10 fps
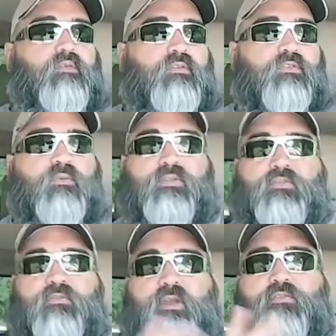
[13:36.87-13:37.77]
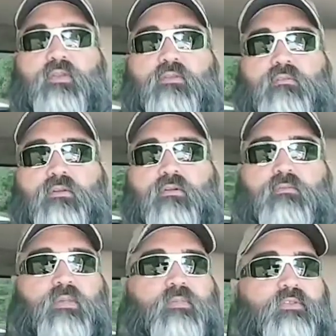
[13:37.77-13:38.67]
You just want the drivetrain, you know.
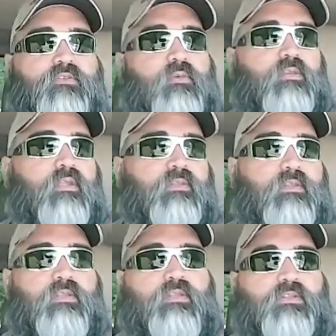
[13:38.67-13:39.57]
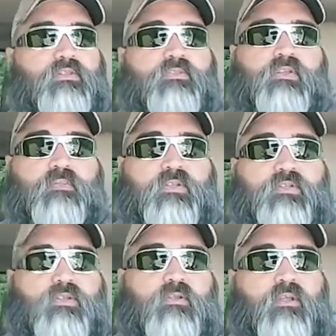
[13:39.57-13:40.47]
Maybe you just want to get the engine,
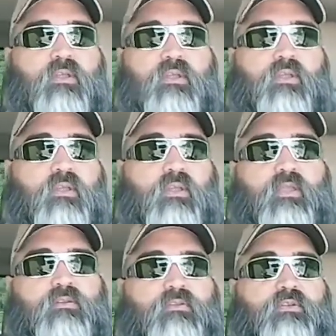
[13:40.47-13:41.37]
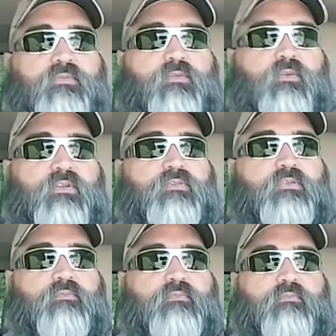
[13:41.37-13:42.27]
transmission, and your differential,
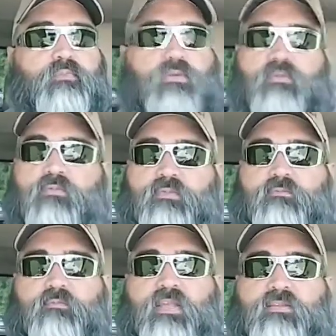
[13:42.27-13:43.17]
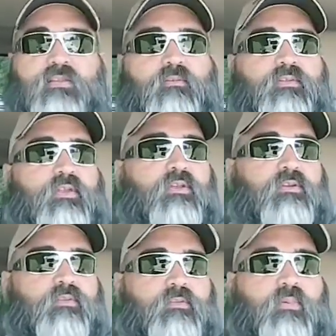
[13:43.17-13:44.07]
you know, basically everything
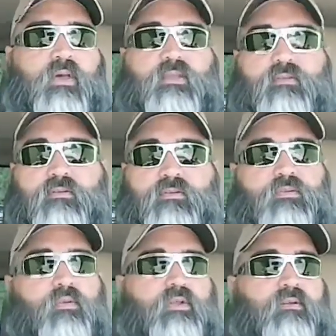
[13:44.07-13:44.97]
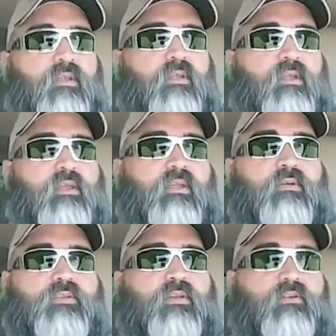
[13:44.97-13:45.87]
under the body. You want
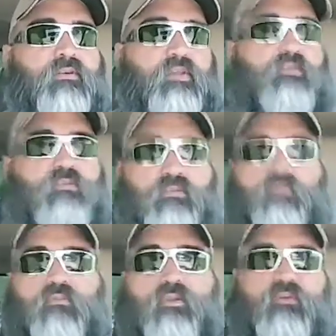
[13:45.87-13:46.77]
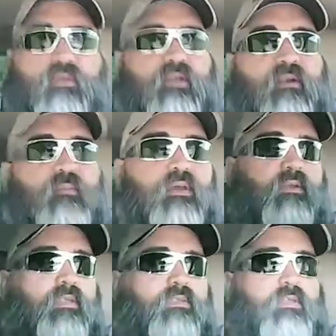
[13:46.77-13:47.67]
everything underneath. You really don't care about
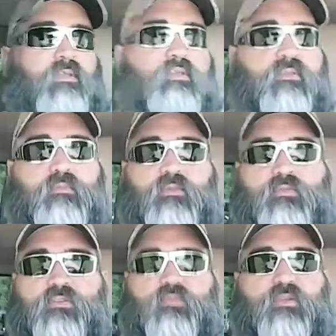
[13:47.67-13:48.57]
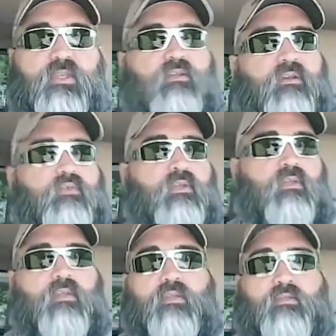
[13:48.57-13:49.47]
anything else. I mean, if you just want that covered,
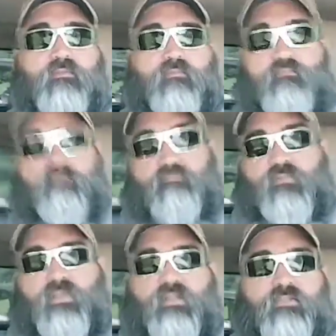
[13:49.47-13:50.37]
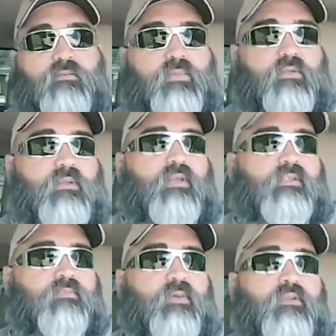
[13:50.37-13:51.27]
well, guys, that'd be a lot
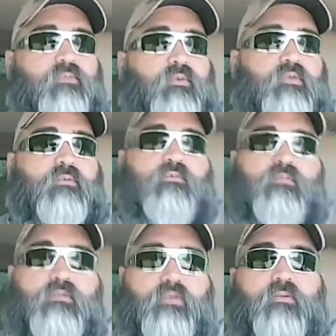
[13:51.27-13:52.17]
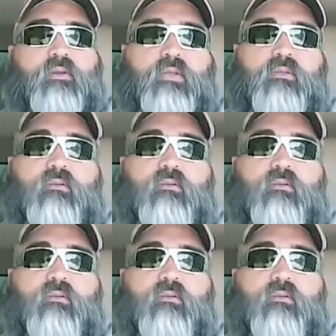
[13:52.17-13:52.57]
less money for you. You know what I mean?